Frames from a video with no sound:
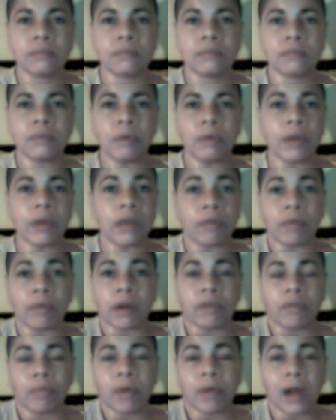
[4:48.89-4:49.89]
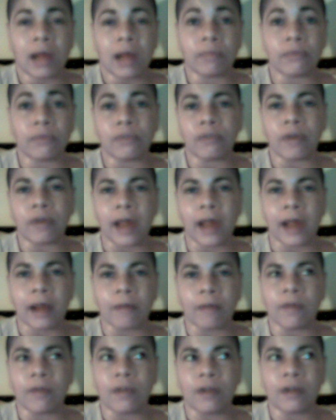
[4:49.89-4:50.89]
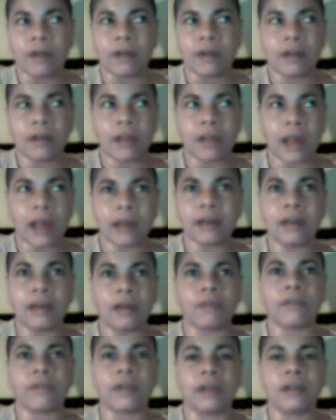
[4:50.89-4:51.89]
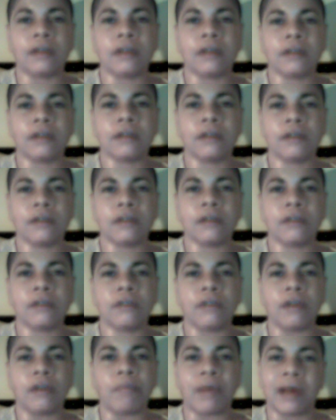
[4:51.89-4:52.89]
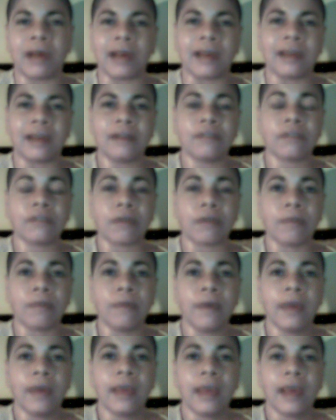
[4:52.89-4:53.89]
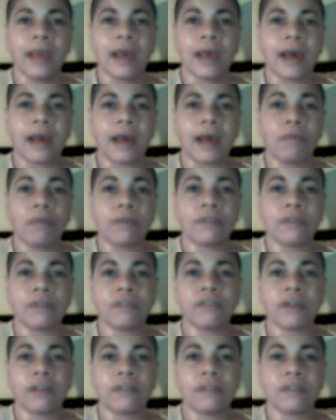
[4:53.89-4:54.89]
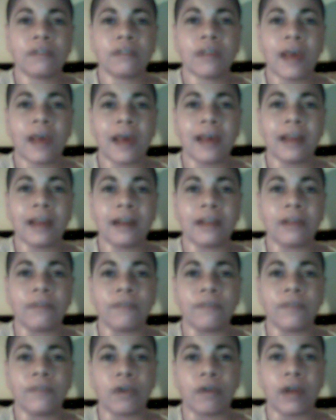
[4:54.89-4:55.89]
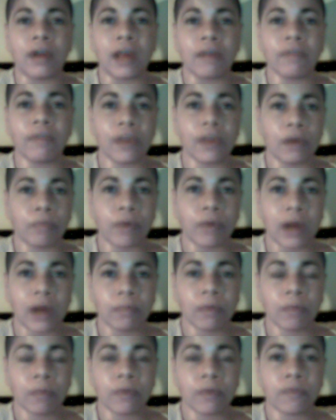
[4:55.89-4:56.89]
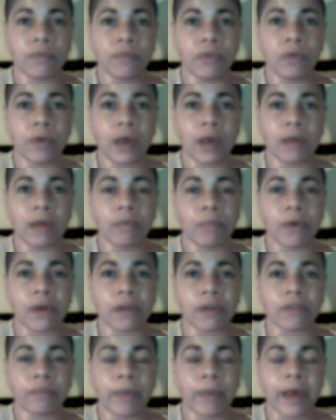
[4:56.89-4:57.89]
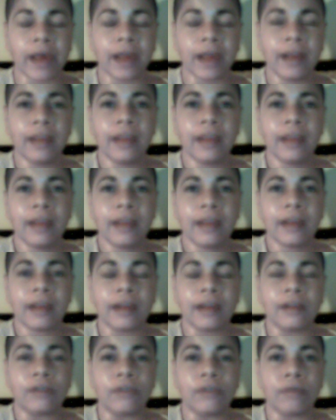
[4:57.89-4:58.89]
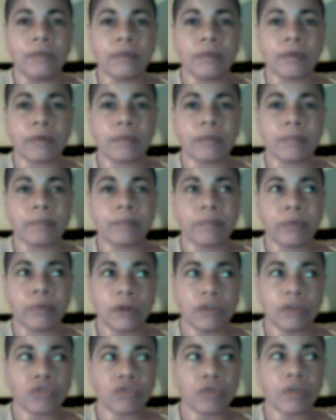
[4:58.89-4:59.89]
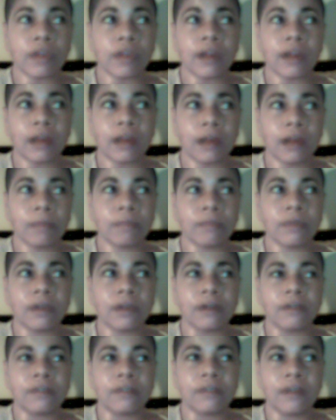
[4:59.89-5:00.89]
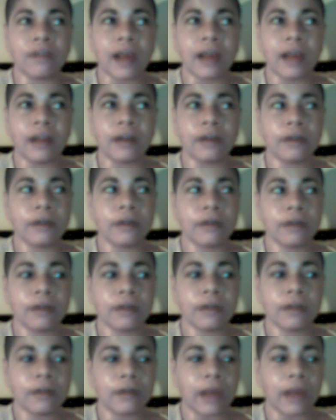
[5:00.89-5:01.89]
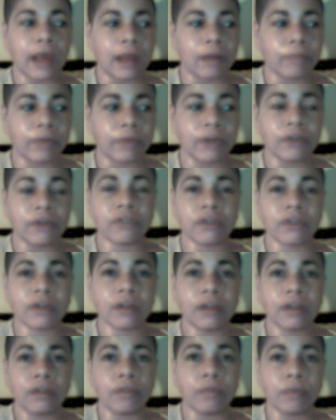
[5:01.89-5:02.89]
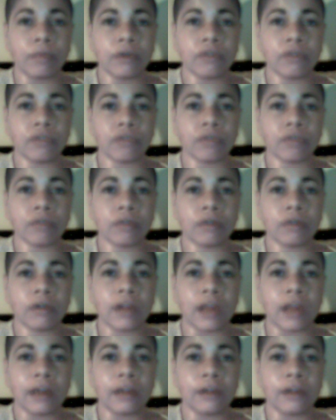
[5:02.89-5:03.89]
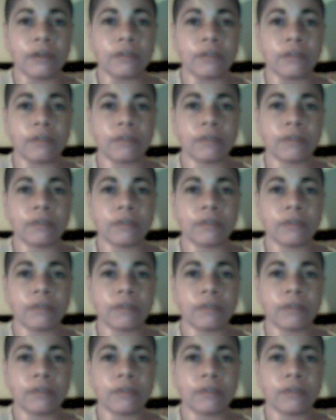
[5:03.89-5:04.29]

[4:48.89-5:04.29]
remedy whatever problems you have, and that definitely did mine. So I would suggest that if you're having that problem, if you have a bald spot and you're pretty sure that it's not alopecia, you're pretty sure that it's